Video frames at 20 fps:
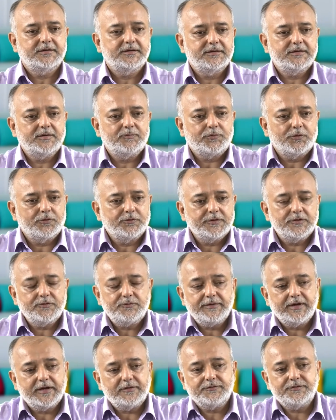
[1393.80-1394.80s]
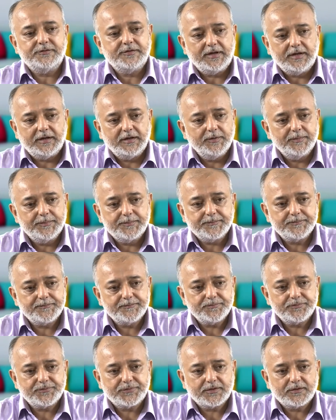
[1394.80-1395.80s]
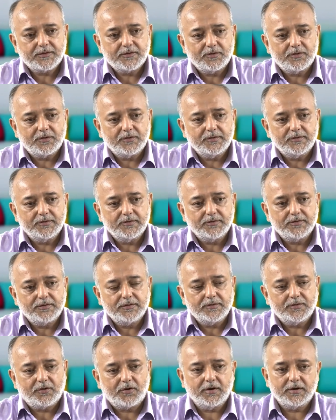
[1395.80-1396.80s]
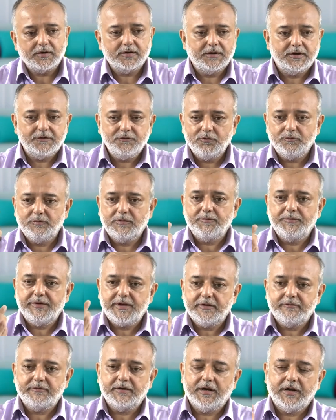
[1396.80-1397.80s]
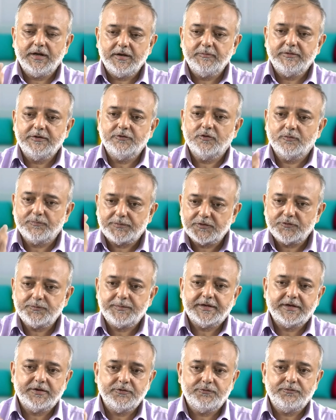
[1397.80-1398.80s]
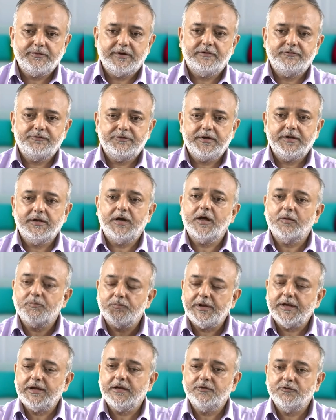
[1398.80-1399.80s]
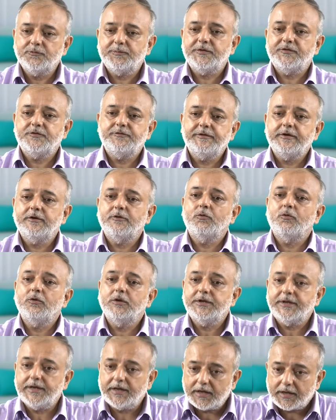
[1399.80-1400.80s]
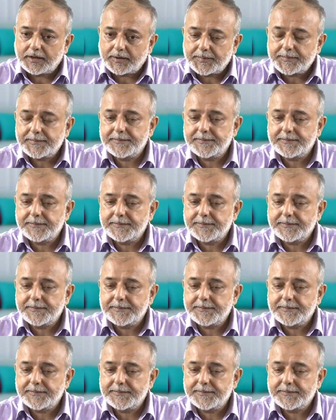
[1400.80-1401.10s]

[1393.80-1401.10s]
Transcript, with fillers: the process we have seen or consumer behavioral elements or perspectives we have seen are playing a specific role there.